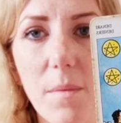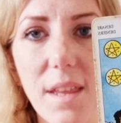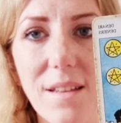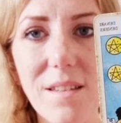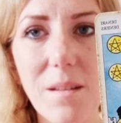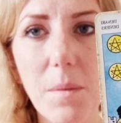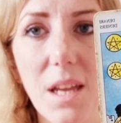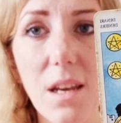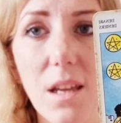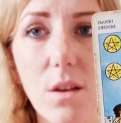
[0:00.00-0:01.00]
There's some
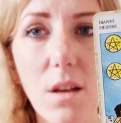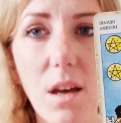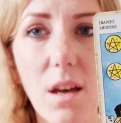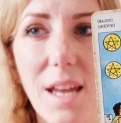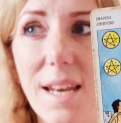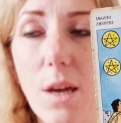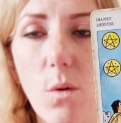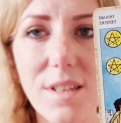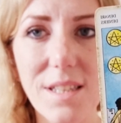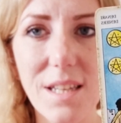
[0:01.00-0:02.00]

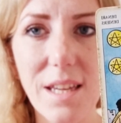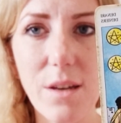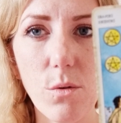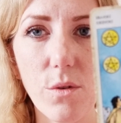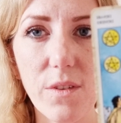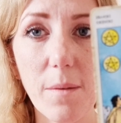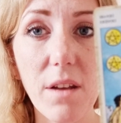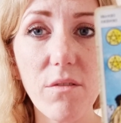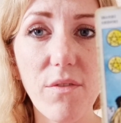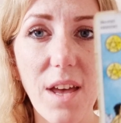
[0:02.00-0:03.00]
inequality or some
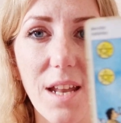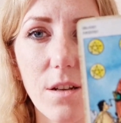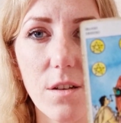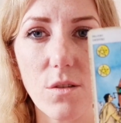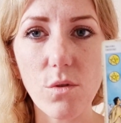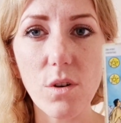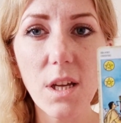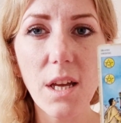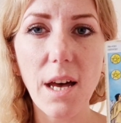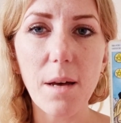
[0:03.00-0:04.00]
unfairness, or
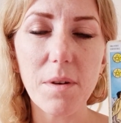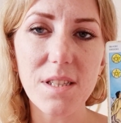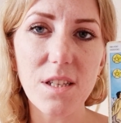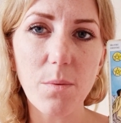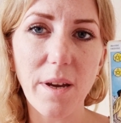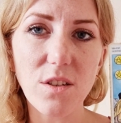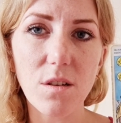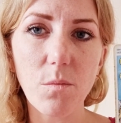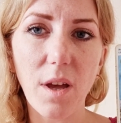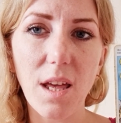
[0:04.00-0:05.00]
a
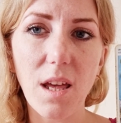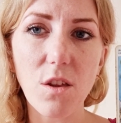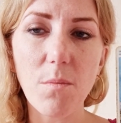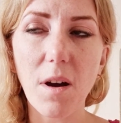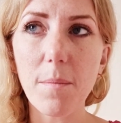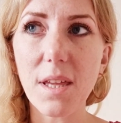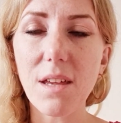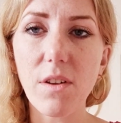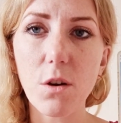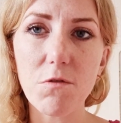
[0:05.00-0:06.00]
situation where you might be
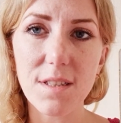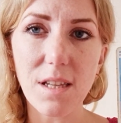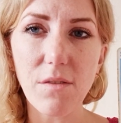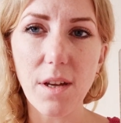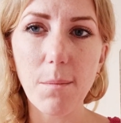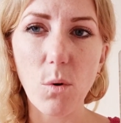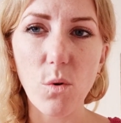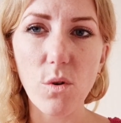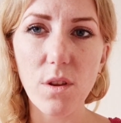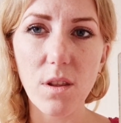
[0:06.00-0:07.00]
giving or receiving
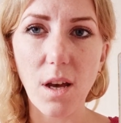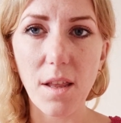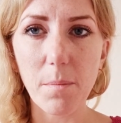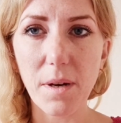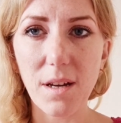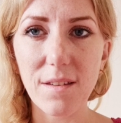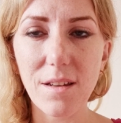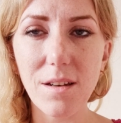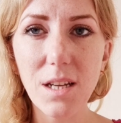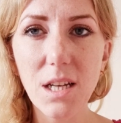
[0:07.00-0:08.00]
more than the other
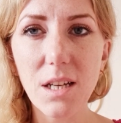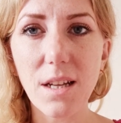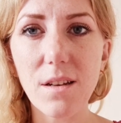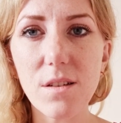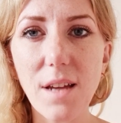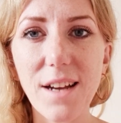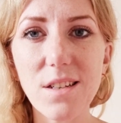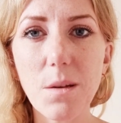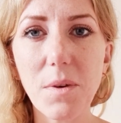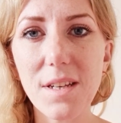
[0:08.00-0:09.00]
person. And
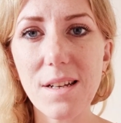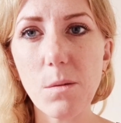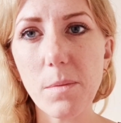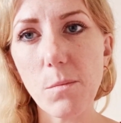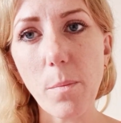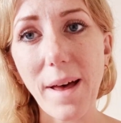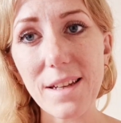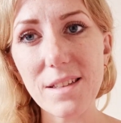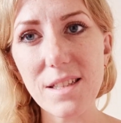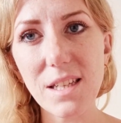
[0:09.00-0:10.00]
actually we need a little bit more
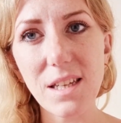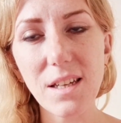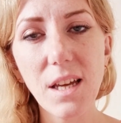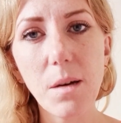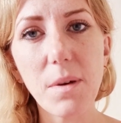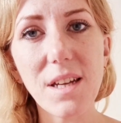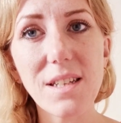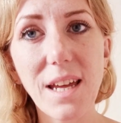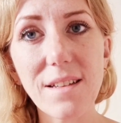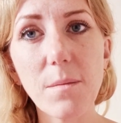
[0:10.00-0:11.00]
balance here, but it
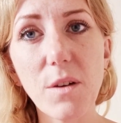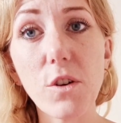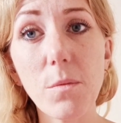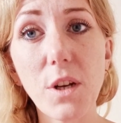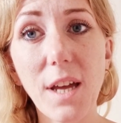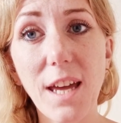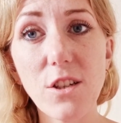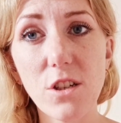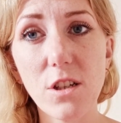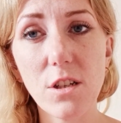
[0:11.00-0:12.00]
takes a bit of
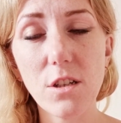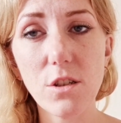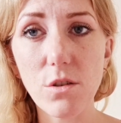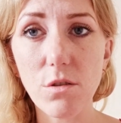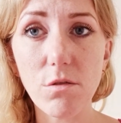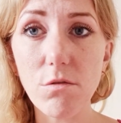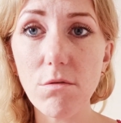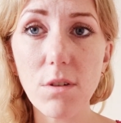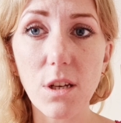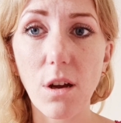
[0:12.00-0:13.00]
communication to,
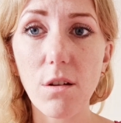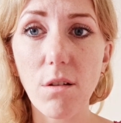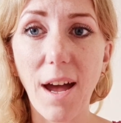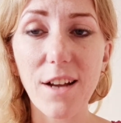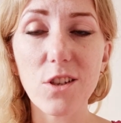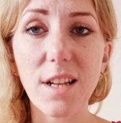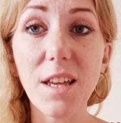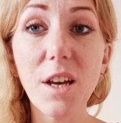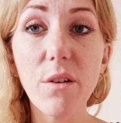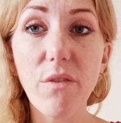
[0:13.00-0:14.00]
you know, actually
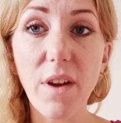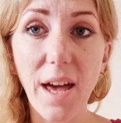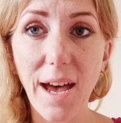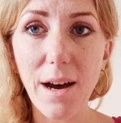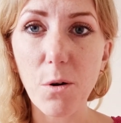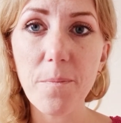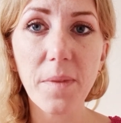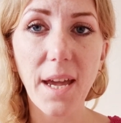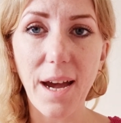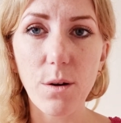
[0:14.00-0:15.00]
figure out
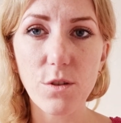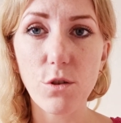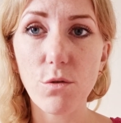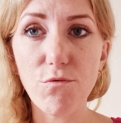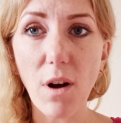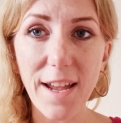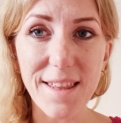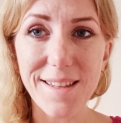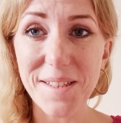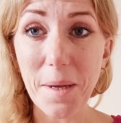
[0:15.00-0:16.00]
how to right
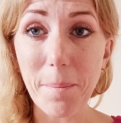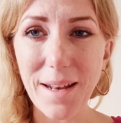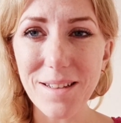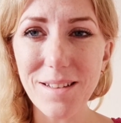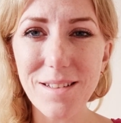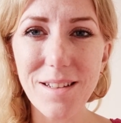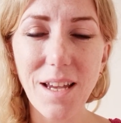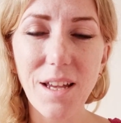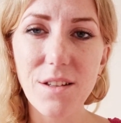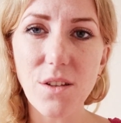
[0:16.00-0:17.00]
this imbalance.
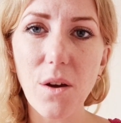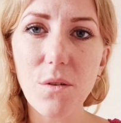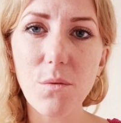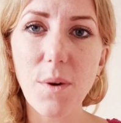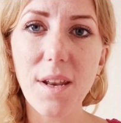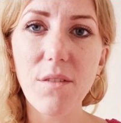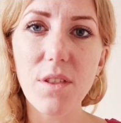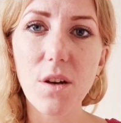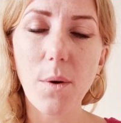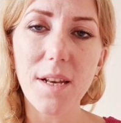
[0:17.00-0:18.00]
So whenever
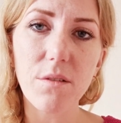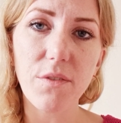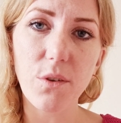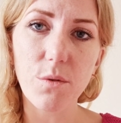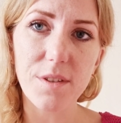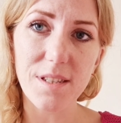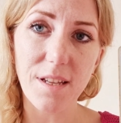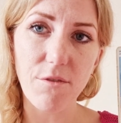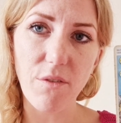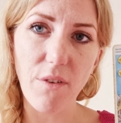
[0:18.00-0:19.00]
the Queen of Swords is
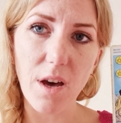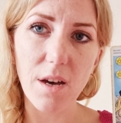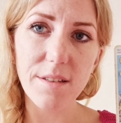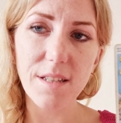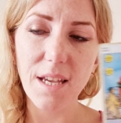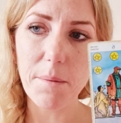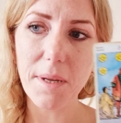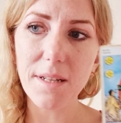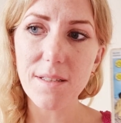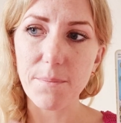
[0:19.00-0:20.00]
in reverse, it
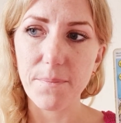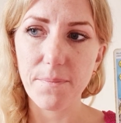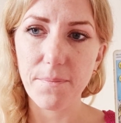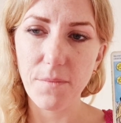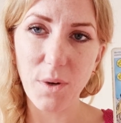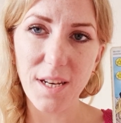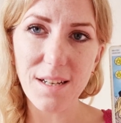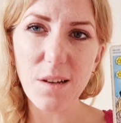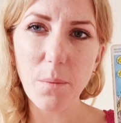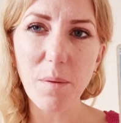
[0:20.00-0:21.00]
means we need a
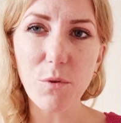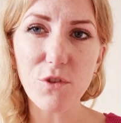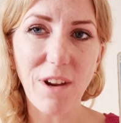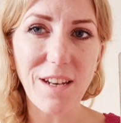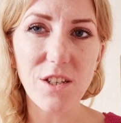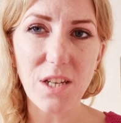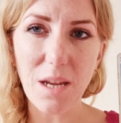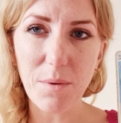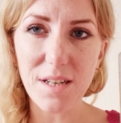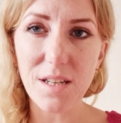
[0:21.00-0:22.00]
little bit more
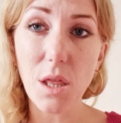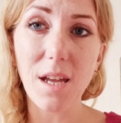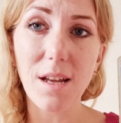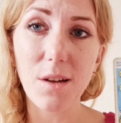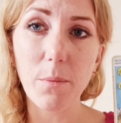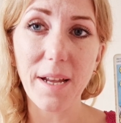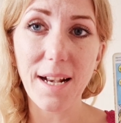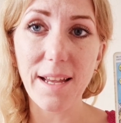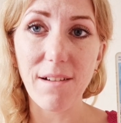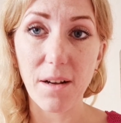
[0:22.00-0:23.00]
strategy. We need to think a little bit
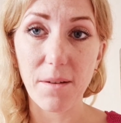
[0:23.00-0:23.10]
clearer.